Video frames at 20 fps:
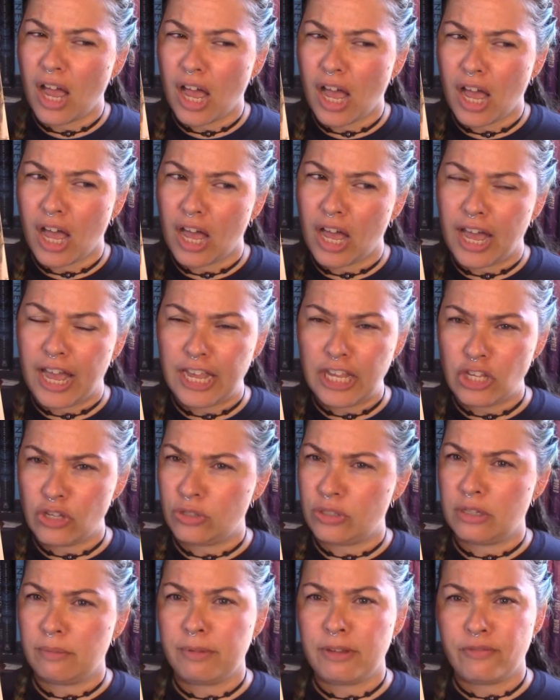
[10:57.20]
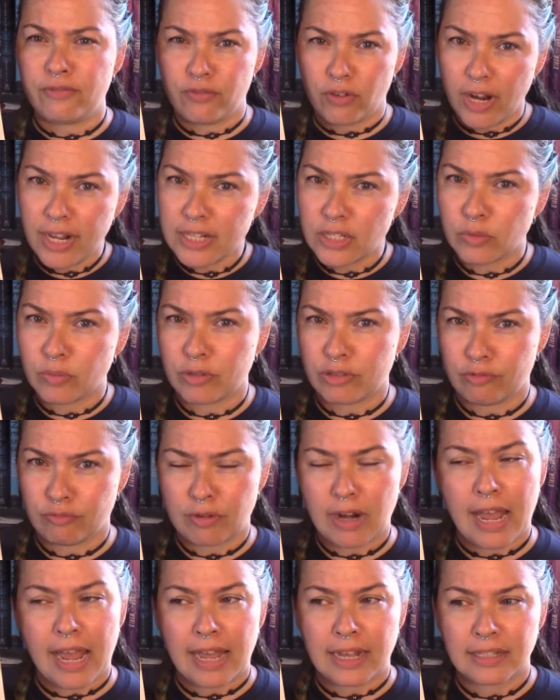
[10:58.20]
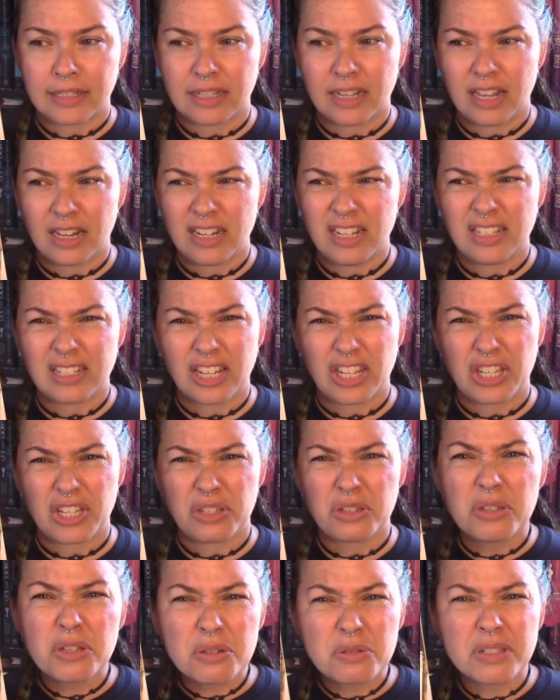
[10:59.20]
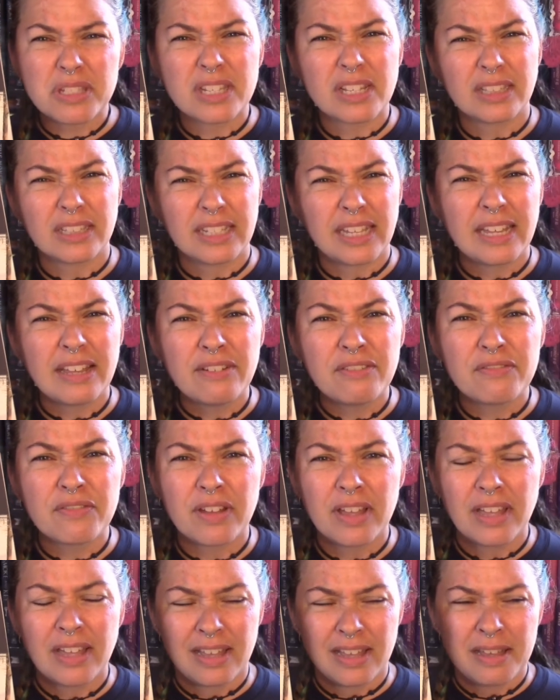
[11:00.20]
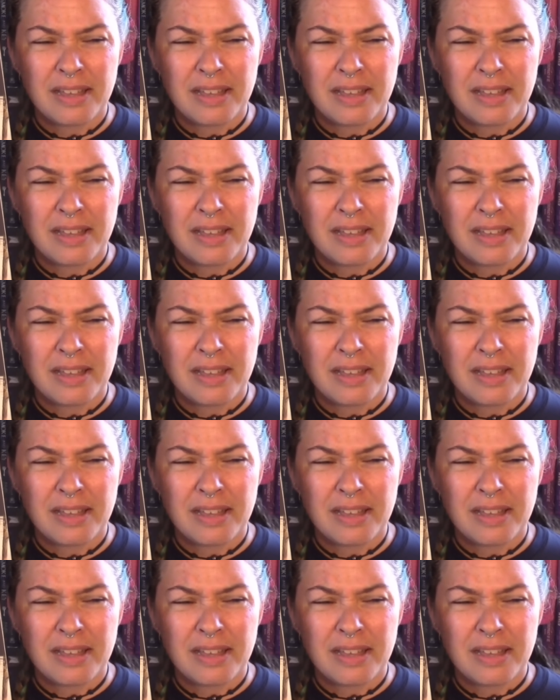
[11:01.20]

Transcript: I used to be friends with rats," and he's like, "You used to live